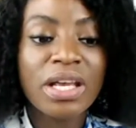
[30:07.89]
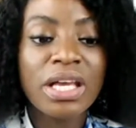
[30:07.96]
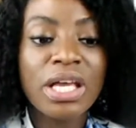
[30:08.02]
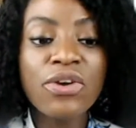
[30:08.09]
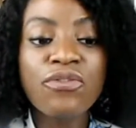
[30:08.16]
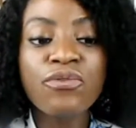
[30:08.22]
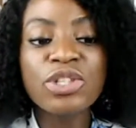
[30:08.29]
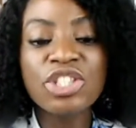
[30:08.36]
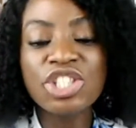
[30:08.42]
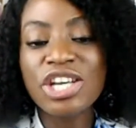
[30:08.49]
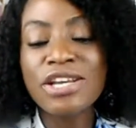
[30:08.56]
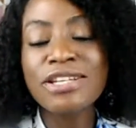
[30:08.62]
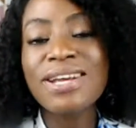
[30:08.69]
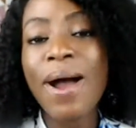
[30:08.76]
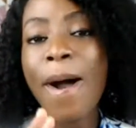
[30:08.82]
If we
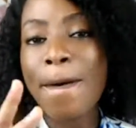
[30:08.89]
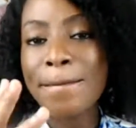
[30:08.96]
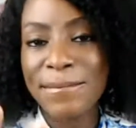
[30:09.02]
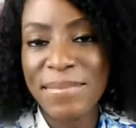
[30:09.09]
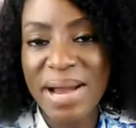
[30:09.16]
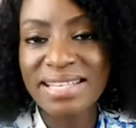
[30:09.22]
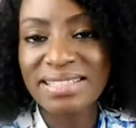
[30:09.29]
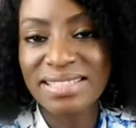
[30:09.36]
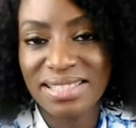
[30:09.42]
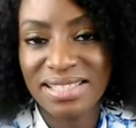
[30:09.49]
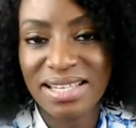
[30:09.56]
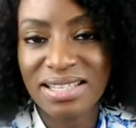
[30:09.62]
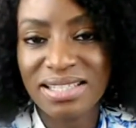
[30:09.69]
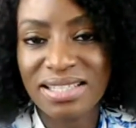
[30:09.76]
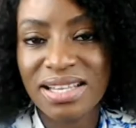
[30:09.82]
change our
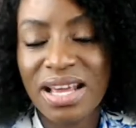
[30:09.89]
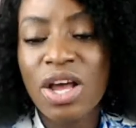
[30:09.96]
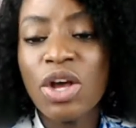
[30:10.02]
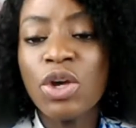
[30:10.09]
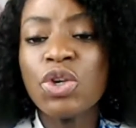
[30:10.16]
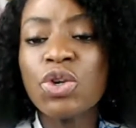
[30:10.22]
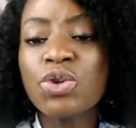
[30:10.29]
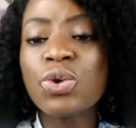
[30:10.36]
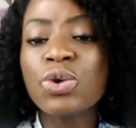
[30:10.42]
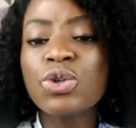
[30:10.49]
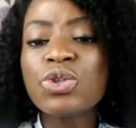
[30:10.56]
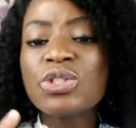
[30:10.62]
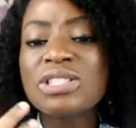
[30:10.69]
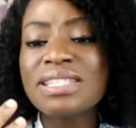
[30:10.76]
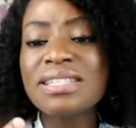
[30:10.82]
mindsets,
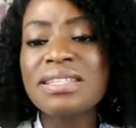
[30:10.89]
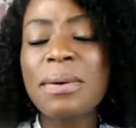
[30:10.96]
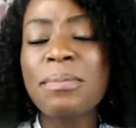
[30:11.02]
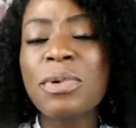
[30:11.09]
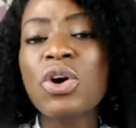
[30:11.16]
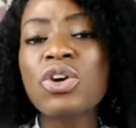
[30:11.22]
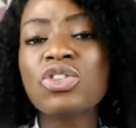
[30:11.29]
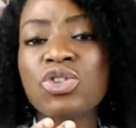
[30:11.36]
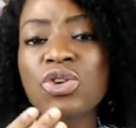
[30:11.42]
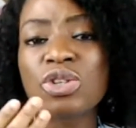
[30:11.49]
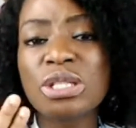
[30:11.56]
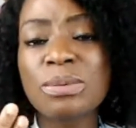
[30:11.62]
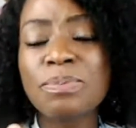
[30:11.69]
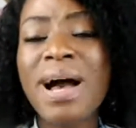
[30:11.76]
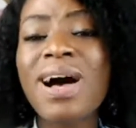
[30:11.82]
you see them because your
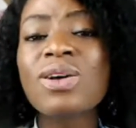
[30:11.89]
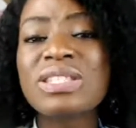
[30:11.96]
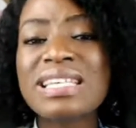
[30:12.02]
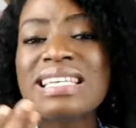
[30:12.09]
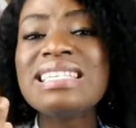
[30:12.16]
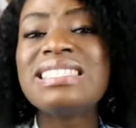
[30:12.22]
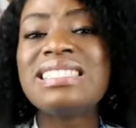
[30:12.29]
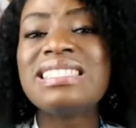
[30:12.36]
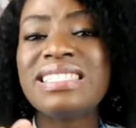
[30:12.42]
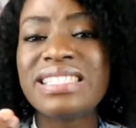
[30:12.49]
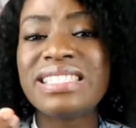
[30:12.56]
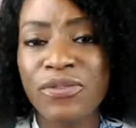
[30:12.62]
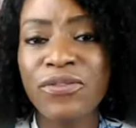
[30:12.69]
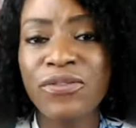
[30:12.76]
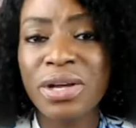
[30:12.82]
spouse is
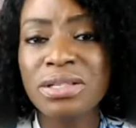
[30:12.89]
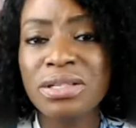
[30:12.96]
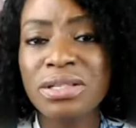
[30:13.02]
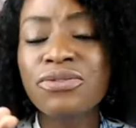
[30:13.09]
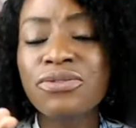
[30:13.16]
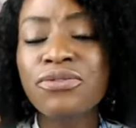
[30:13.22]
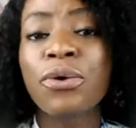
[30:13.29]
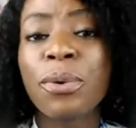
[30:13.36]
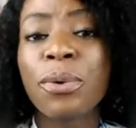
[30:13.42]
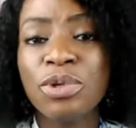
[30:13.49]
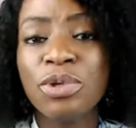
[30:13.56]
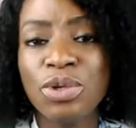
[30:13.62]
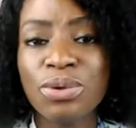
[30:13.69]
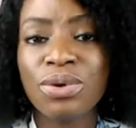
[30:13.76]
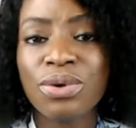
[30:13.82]
different from
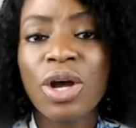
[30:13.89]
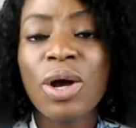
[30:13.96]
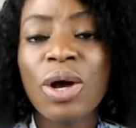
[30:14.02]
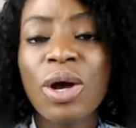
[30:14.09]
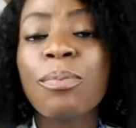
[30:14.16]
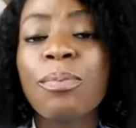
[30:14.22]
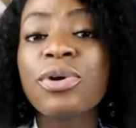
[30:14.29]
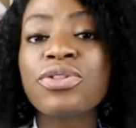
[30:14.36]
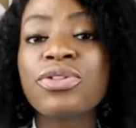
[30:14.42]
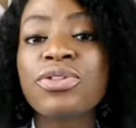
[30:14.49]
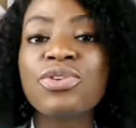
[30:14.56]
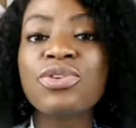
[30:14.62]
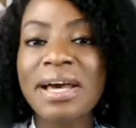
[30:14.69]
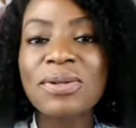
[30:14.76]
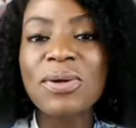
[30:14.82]
you. Both of you
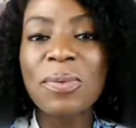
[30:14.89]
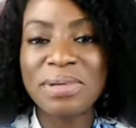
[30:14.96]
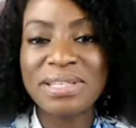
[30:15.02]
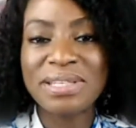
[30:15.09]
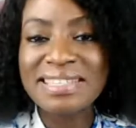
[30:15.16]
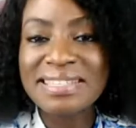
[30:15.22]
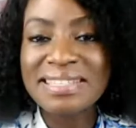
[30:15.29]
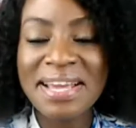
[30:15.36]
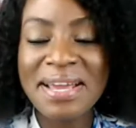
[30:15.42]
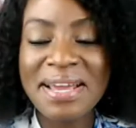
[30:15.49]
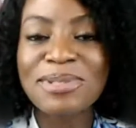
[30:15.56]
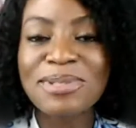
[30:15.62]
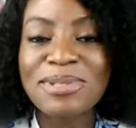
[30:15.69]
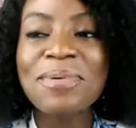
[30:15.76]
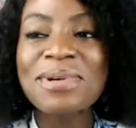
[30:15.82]
cannot be the
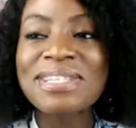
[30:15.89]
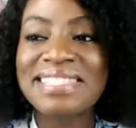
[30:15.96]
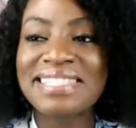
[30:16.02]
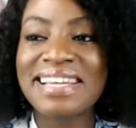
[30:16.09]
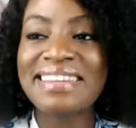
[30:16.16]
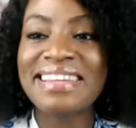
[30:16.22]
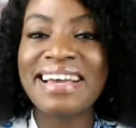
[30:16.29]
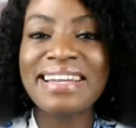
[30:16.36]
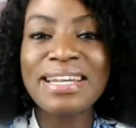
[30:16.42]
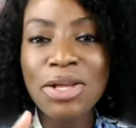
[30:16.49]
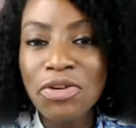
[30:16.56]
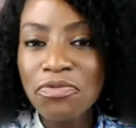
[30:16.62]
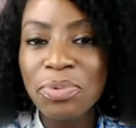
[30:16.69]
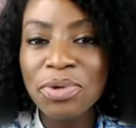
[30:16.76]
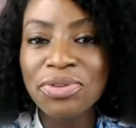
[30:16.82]
same. Someone said that
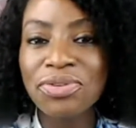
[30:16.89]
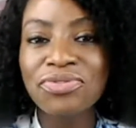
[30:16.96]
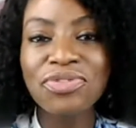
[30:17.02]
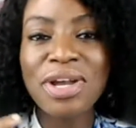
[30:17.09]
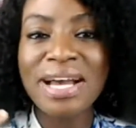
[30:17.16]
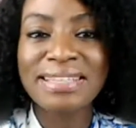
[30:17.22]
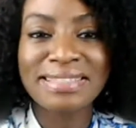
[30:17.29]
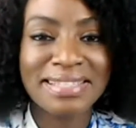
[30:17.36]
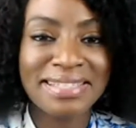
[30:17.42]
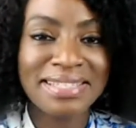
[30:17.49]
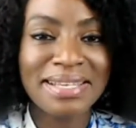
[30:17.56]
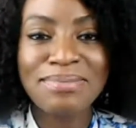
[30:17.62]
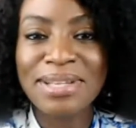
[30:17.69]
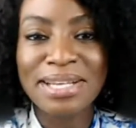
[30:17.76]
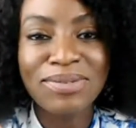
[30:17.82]
if both of you are the
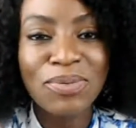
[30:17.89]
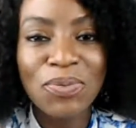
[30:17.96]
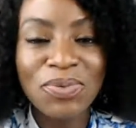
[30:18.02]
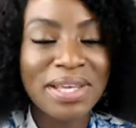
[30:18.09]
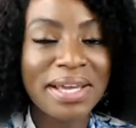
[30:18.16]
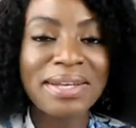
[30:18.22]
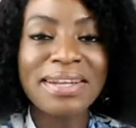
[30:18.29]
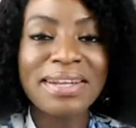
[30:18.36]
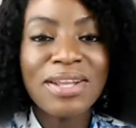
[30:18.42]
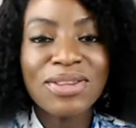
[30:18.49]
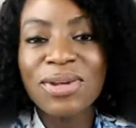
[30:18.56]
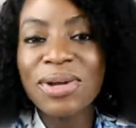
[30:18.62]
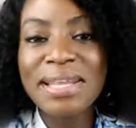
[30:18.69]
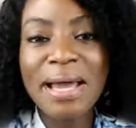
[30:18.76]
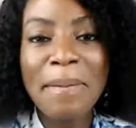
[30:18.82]
same, then
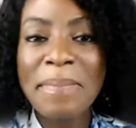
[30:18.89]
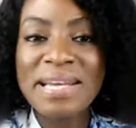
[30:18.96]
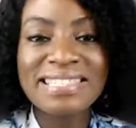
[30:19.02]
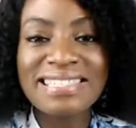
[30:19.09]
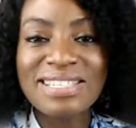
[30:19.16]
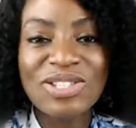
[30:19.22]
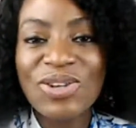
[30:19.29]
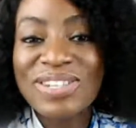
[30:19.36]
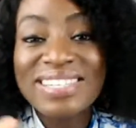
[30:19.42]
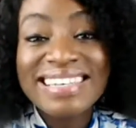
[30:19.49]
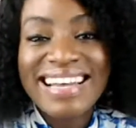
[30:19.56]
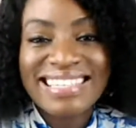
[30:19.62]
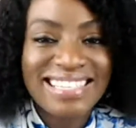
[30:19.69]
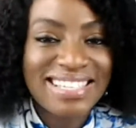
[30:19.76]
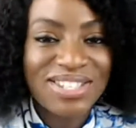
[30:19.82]
the other person is
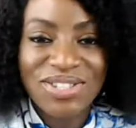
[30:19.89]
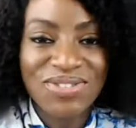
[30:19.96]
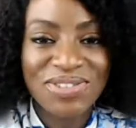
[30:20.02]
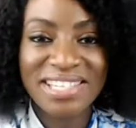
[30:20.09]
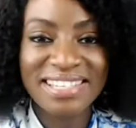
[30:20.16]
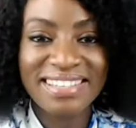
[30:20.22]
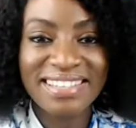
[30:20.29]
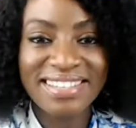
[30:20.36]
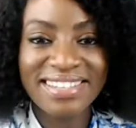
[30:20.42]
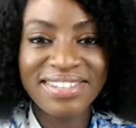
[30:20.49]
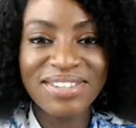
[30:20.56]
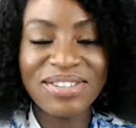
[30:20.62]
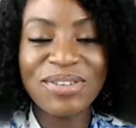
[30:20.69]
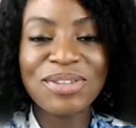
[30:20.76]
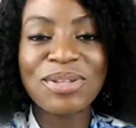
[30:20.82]
unnecessary.
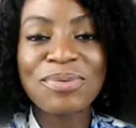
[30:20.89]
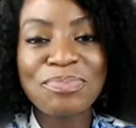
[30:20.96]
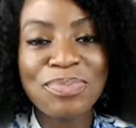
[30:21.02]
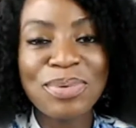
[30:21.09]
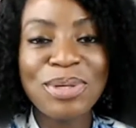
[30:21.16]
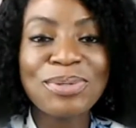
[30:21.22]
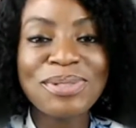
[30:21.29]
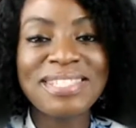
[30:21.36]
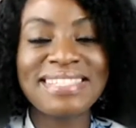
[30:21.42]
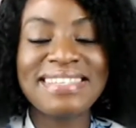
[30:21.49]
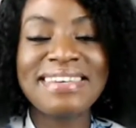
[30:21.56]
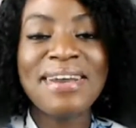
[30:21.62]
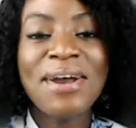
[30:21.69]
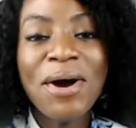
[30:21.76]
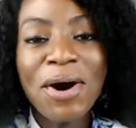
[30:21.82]
The
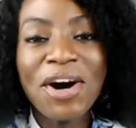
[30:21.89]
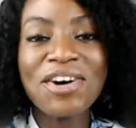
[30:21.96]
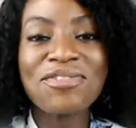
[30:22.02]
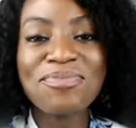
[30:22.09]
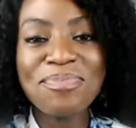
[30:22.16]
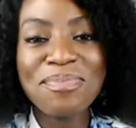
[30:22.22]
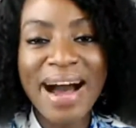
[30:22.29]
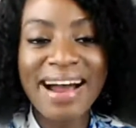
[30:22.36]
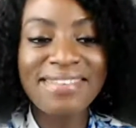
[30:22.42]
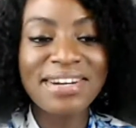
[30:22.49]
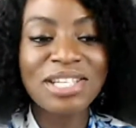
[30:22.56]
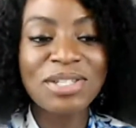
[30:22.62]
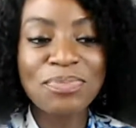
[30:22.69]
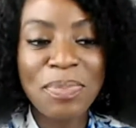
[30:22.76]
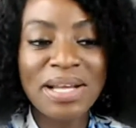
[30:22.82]
beauty of
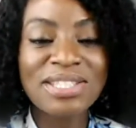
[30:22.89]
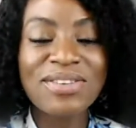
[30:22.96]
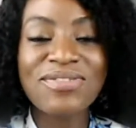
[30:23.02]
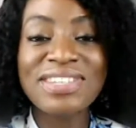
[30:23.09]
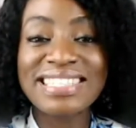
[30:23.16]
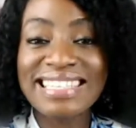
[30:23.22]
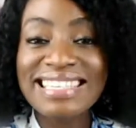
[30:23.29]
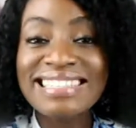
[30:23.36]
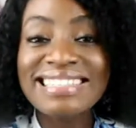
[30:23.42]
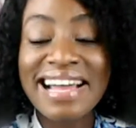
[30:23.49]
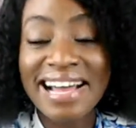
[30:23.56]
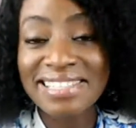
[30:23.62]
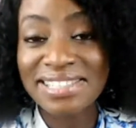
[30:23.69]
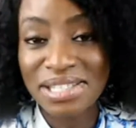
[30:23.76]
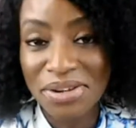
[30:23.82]
marriage, part of it is
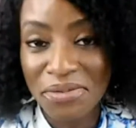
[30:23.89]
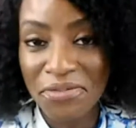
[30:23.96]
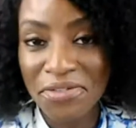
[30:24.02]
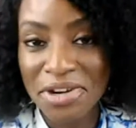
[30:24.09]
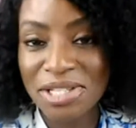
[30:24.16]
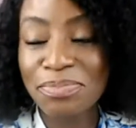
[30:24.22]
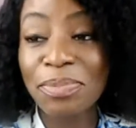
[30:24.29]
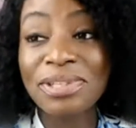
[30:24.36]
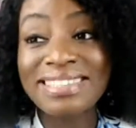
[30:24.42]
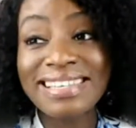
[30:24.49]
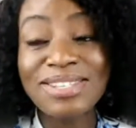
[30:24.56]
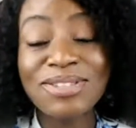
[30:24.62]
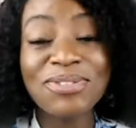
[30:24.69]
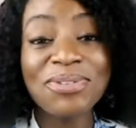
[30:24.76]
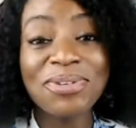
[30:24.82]
that difference, but
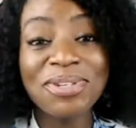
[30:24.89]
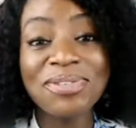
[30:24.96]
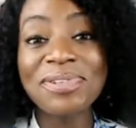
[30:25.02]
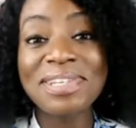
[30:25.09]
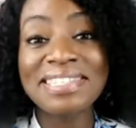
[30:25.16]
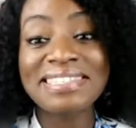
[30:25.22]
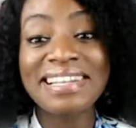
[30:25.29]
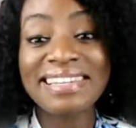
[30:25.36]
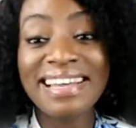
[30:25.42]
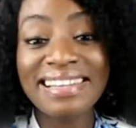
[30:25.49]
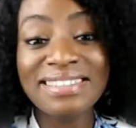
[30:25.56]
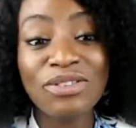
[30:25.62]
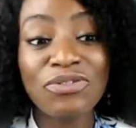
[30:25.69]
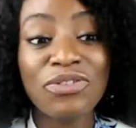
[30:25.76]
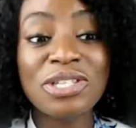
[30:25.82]
it's so interesting
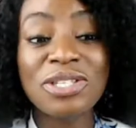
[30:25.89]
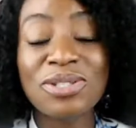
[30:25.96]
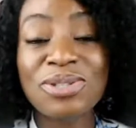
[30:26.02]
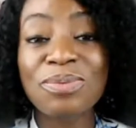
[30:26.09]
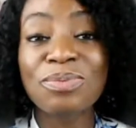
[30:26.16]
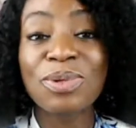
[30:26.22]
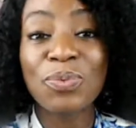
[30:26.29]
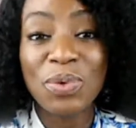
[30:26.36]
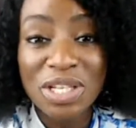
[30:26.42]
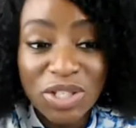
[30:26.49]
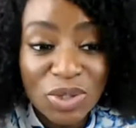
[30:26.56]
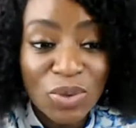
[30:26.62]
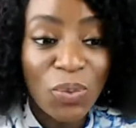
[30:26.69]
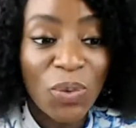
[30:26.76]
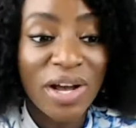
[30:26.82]
that difference is something we
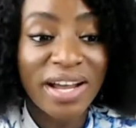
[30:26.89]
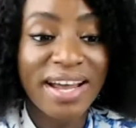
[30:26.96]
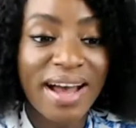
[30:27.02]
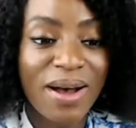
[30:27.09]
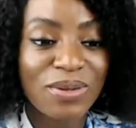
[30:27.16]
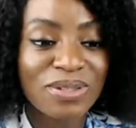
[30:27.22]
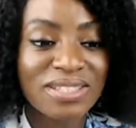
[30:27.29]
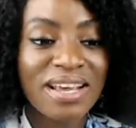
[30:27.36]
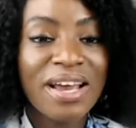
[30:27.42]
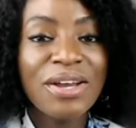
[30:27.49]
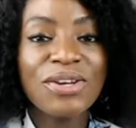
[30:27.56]
need to work out.